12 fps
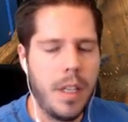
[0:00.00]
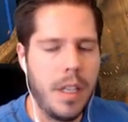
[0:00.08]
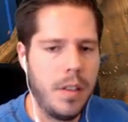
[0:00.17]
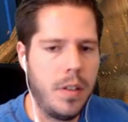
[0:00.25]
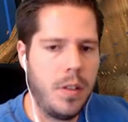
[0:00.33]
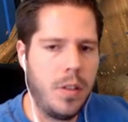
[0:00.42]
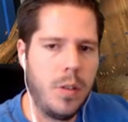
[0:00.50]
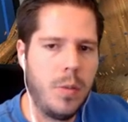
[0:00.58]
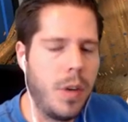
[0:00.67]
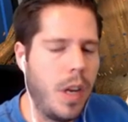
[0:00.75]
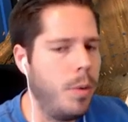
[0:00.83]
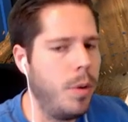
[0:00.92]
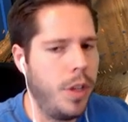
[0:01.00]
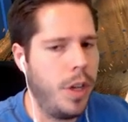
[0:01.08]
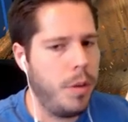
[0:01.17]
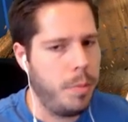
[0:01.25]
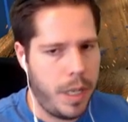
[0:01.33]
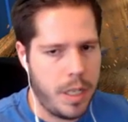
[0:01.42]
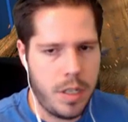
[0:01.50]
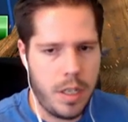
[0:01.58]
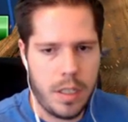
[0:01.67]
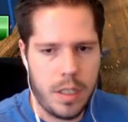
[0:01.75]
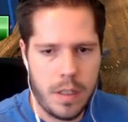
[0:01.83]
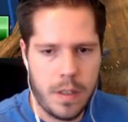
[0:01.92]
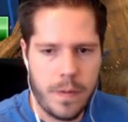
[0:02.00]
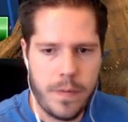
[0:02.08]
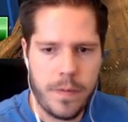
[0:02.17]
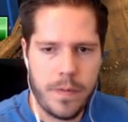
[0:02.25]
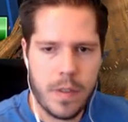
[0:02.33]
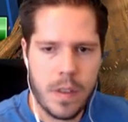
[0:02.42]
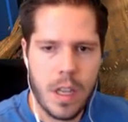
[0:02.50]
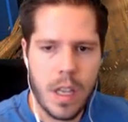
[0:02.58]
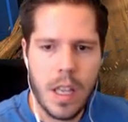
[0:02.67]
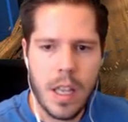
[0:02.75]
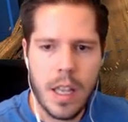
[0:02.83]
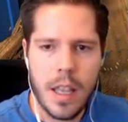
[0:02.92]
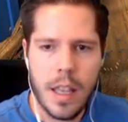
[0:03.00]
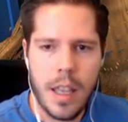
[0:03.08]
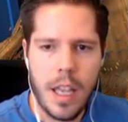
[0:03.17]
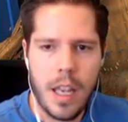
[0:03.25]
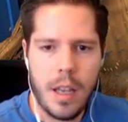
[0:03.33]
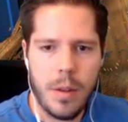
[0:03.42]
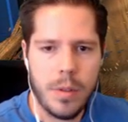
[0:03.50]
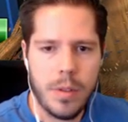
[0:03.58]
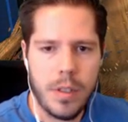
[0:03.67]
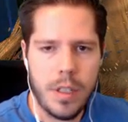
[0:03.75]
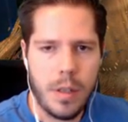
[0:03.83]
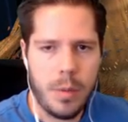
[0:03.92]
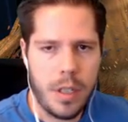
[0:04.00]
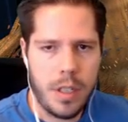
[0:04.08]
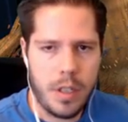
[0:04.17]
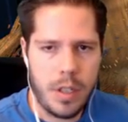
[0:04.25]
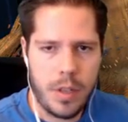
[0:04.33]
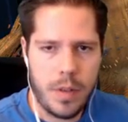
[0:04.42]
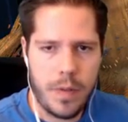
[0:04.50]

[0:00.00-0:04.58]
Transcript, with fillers: this, but I will not bench it. Then I will still wish.